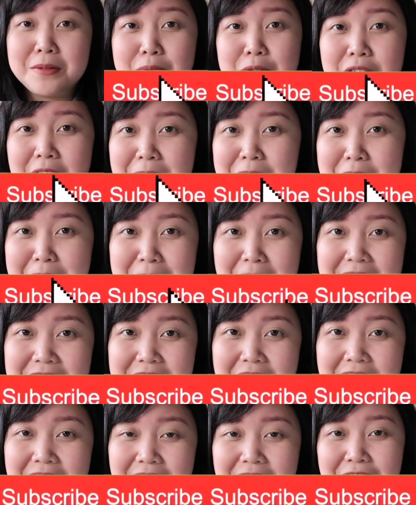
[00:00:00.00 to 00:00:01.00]
subscribe to my
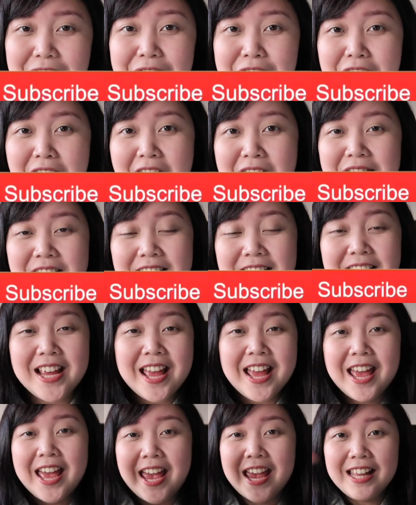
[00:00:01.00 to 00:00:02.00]
channel if you haven't,
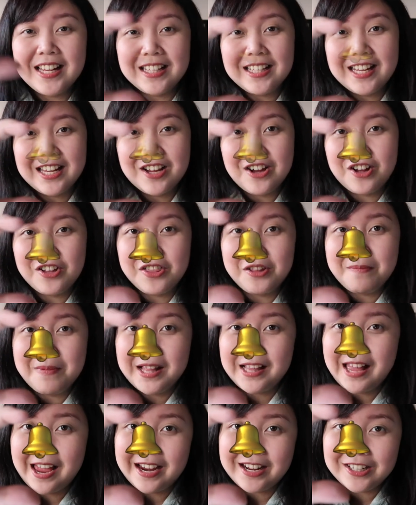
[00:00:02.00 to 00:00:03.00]
and click on the
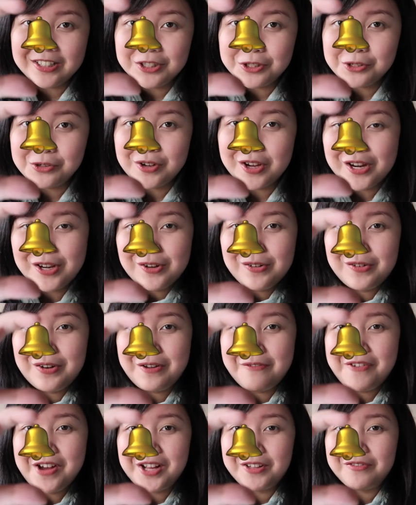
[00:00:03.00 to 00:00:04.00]
bell icon to get
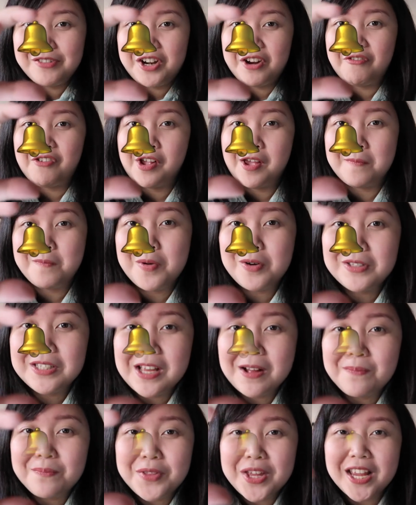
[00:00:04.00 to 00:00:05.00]
notified whenever I post
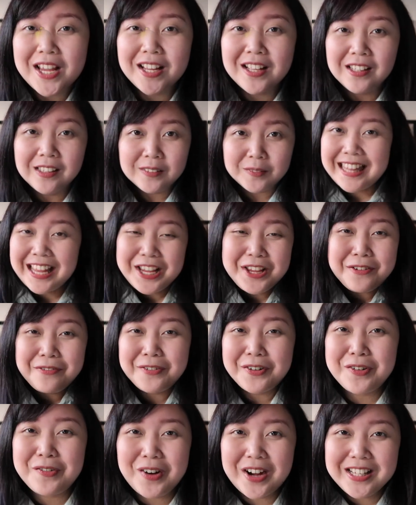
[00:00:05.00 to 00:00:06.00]
something. Thank you
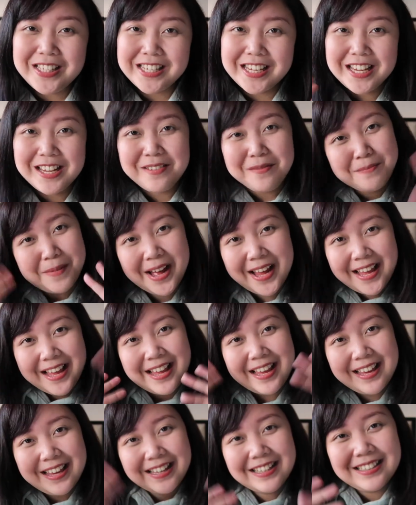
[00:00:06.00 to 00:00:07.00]
for watching.
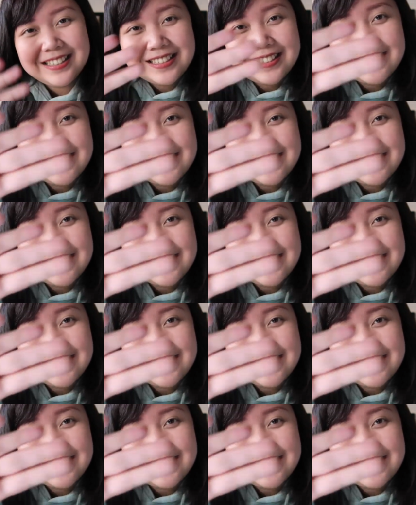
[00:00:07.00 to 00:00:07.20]
Bye.